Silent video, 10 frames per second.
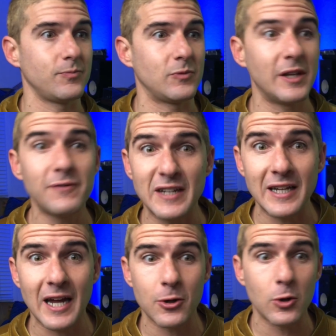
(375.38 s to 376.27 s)
living
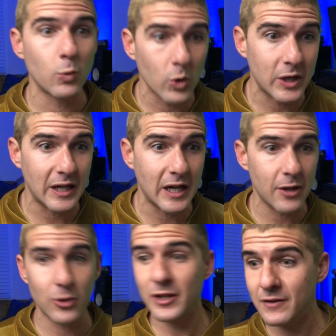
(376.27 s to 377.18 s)
together and working
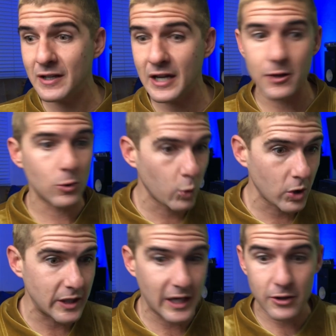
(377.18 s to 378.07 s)
together and living together and
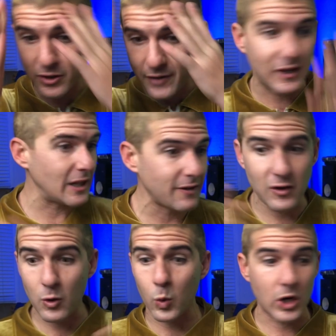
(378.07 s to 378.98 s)
working together and living and
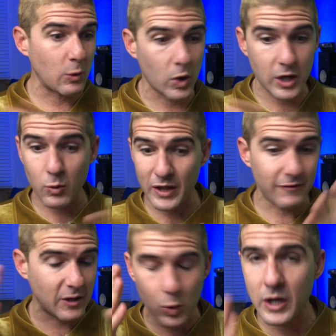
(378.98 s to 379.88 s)
living and working, working,
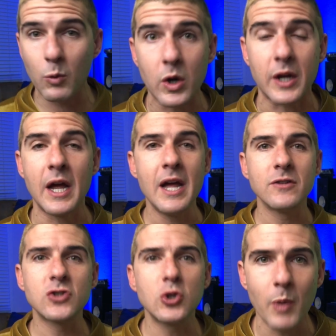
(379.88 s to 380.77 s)
living and working, working.
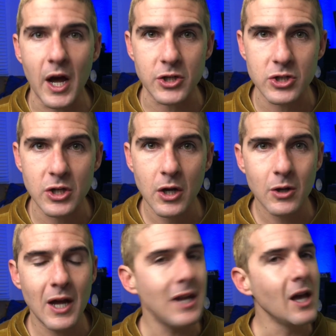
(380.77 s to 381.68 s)
It's too much,
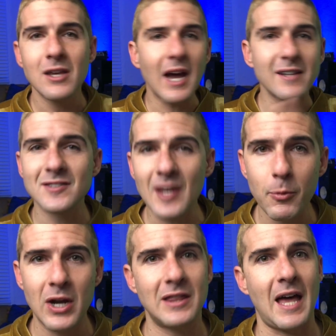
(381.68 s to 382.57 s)
okay? You gotta
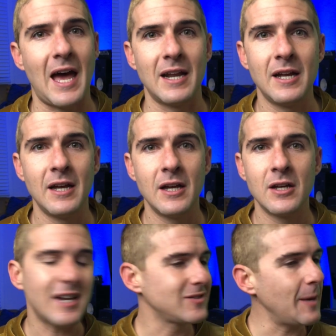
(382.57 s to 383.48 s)
separate that. You
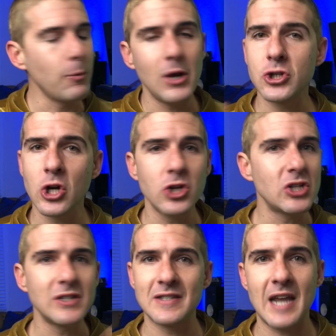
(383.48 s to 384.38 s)
gotta separate church
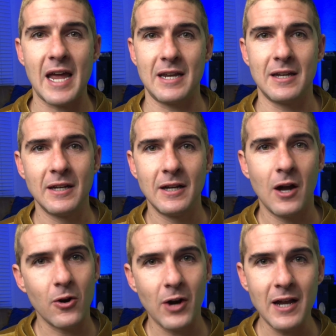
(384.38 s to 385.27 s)
and state,
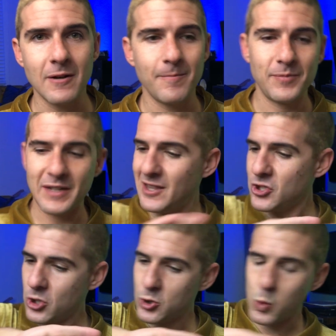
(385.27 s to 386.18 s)
all right? Get the
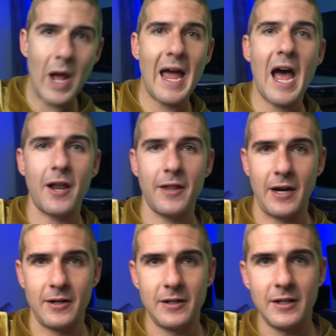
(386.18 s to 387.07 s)
church way out of
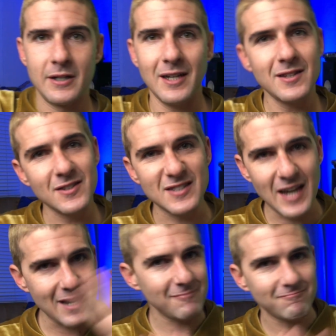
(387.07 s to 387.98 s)
there. Get the
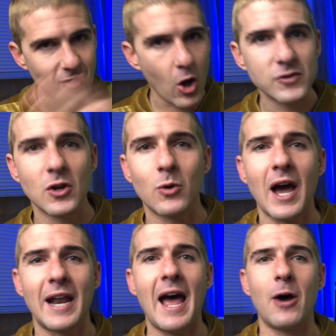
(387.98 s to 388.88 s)
state also
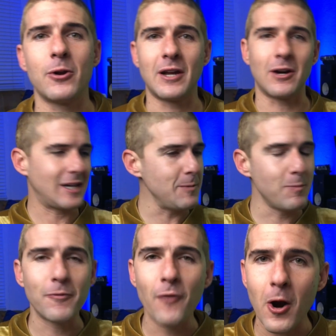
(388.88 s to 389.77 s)
kind of out of there. Keep
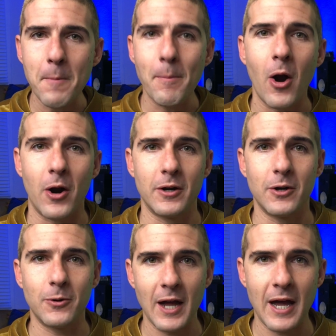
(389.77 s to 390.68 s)
them far apart,
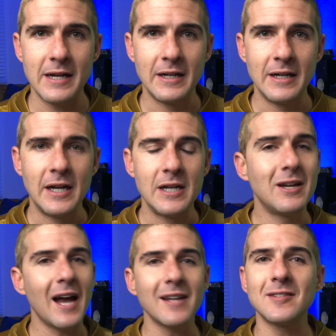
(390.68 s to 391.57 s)
okay? You
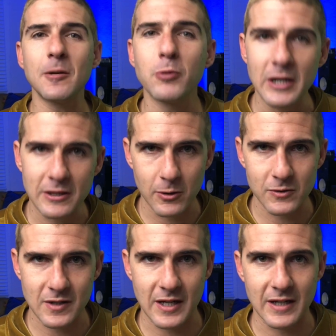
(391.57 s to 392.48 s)
gotta separate
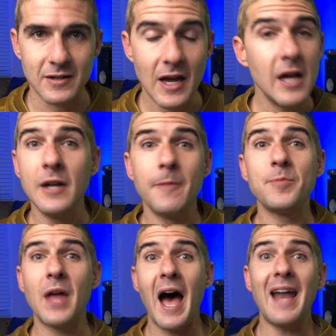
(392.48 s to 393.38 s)
those things.
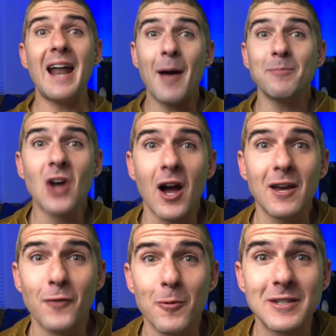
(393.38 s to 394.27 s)
And I'm
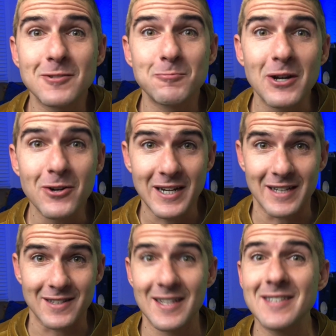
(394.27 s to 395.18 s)
talking from
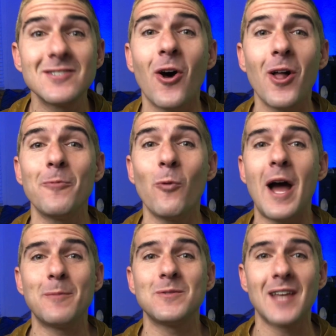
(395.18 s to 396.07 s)
experience. This is all
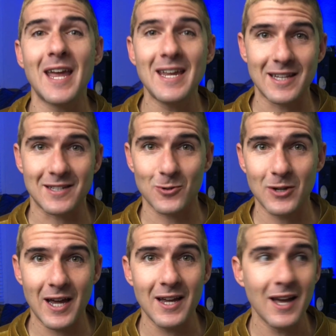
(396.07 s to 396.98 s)
why I'm saying this,
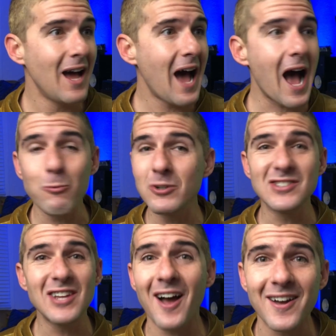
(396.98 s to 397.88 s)
okay? I
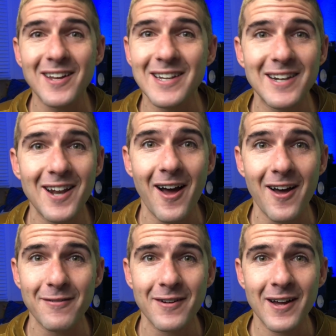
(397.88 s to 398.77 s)
was young and in love.